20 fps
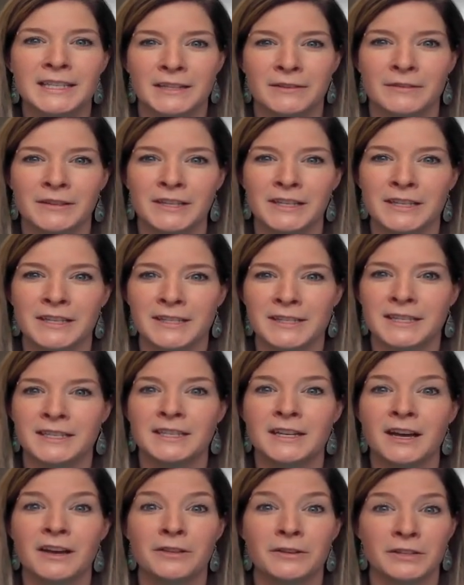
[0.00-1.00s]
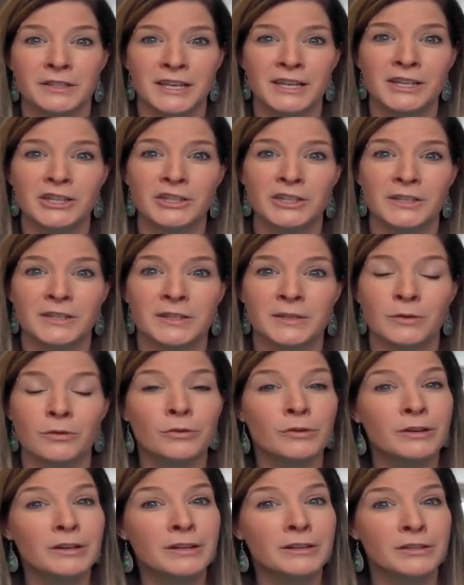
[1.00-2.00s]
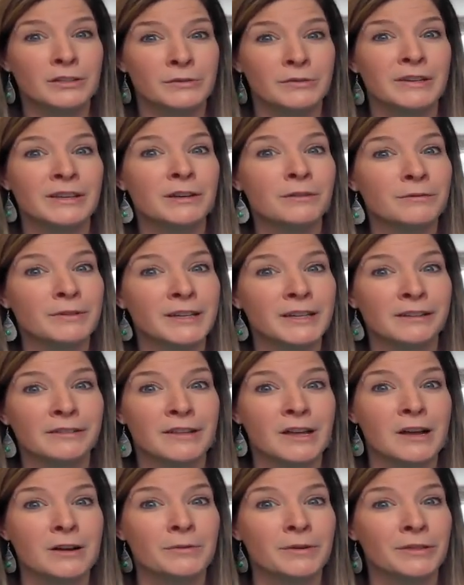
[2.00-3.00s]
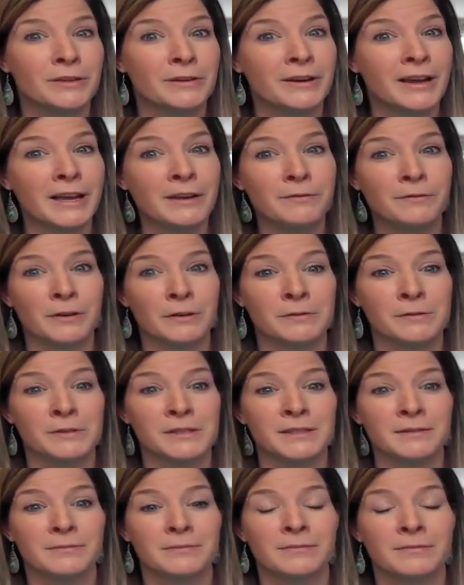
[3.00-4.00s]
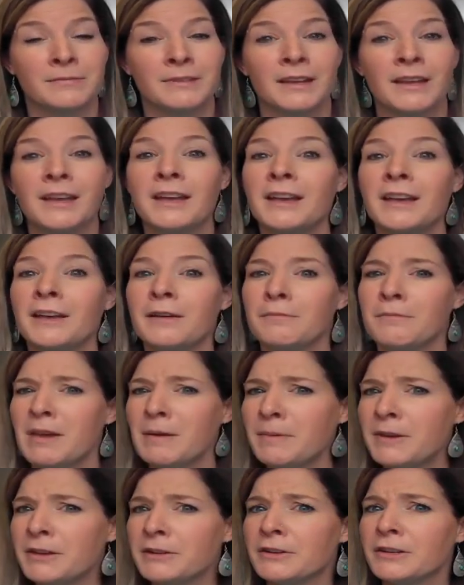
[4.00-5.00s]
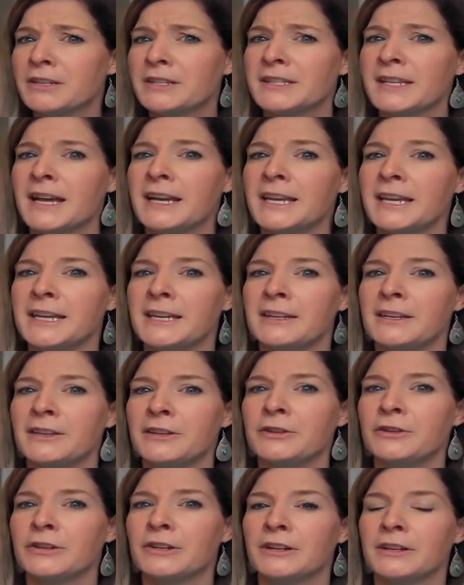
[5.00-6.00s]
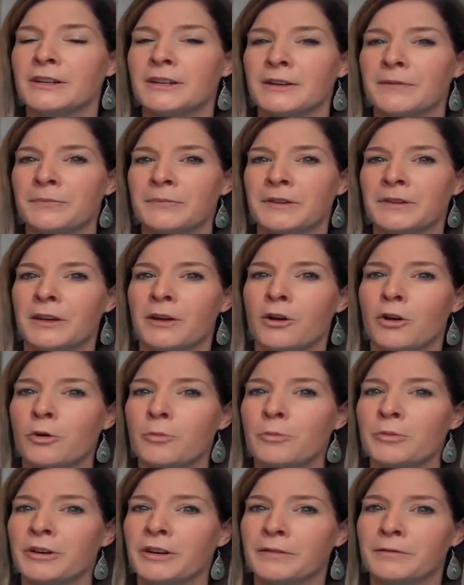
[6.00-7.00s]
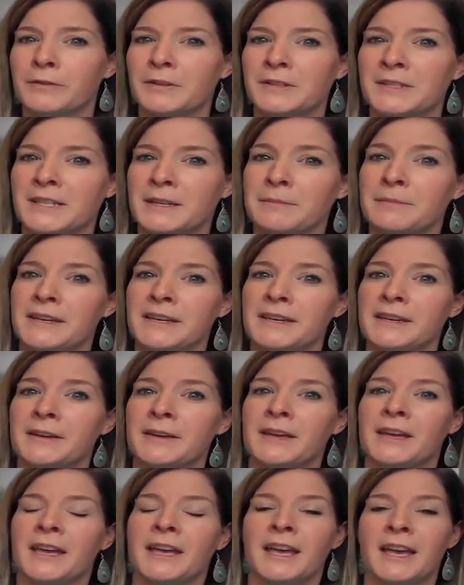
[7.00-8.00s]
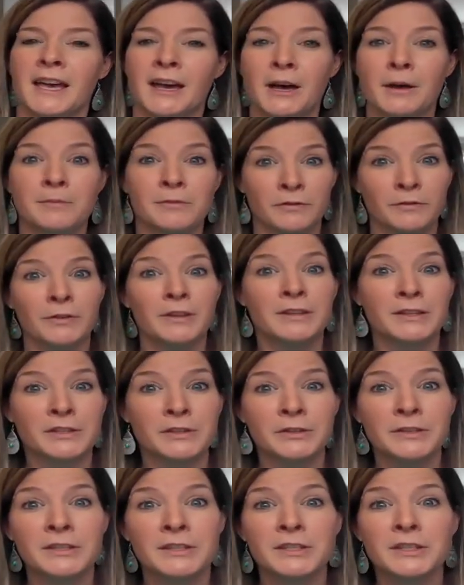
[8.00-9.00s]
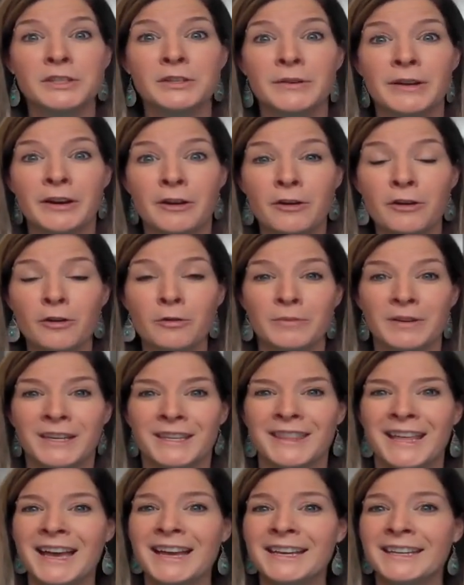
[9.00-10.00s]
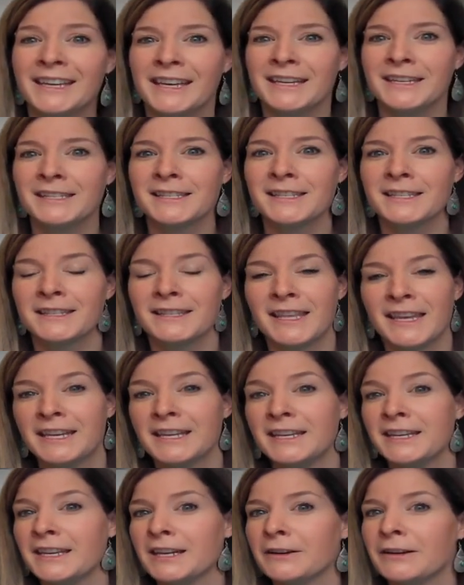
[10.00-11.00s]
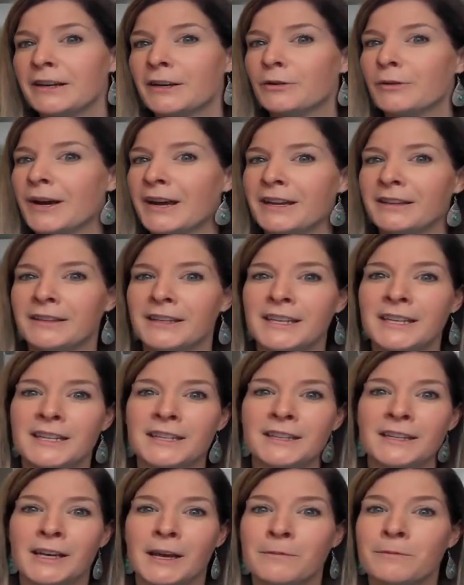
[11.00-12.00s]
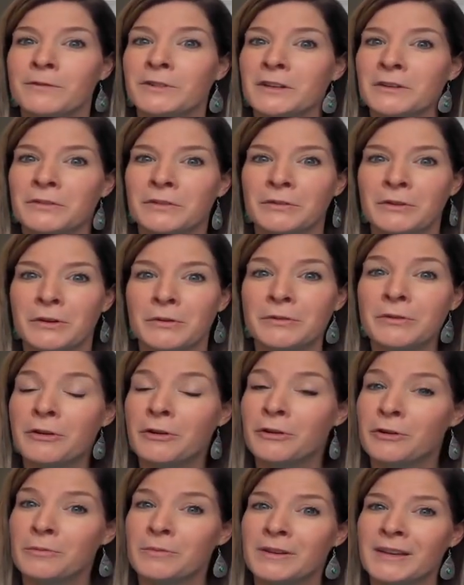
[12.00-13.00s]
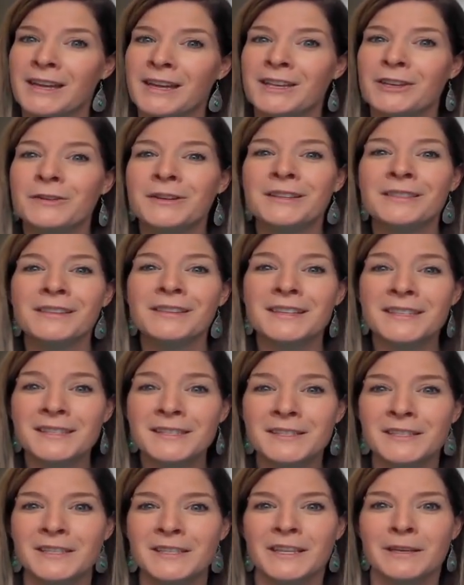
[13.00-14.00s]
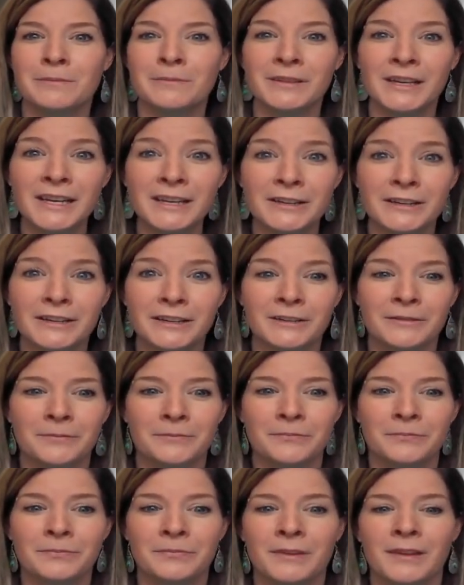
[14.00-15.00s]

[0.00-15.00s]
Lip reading: activities in other stations or doing a read along with their headphones. Maybe you're assigning your homework for Simbi for the students to do at home. In that case, they can narrate quietly in the comfort of their own home and you can listen to them later.